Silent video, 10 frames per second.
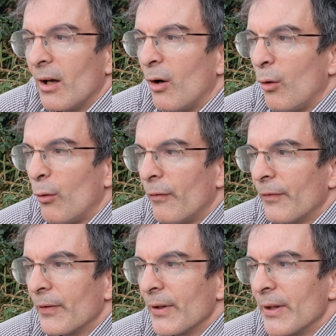
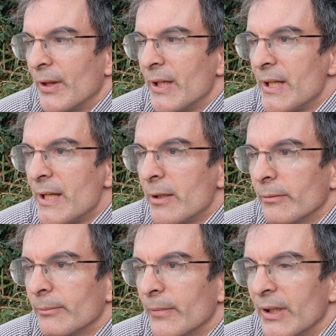of the
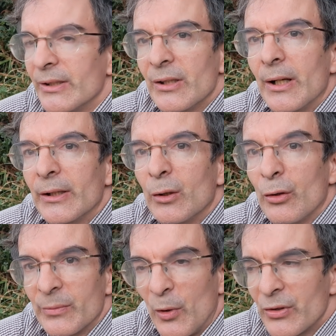entire
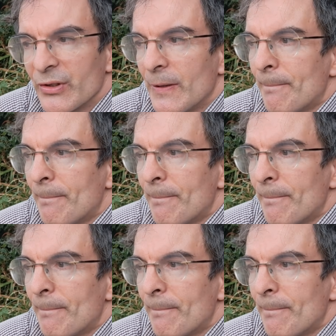cosmos